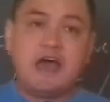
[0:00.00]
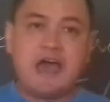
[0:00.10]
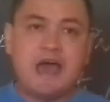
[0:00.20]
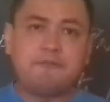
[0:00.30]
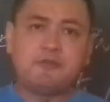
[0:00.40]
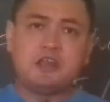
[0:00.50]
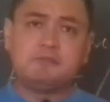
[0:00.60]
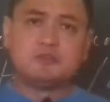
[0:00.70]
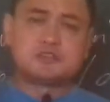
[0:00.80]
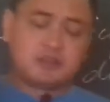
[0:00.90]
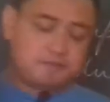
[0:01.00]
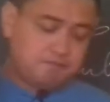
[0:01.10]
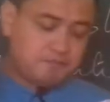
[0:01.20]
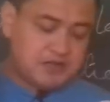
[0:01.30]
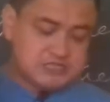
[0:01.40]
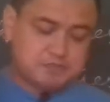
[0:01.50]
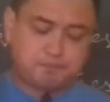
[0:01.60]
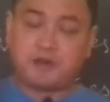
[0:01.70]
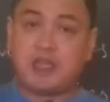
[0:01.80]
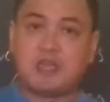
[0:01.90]
Every Muslim
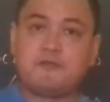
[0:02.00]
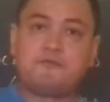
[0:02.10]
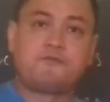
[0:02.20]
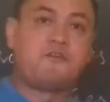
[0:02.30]
must pray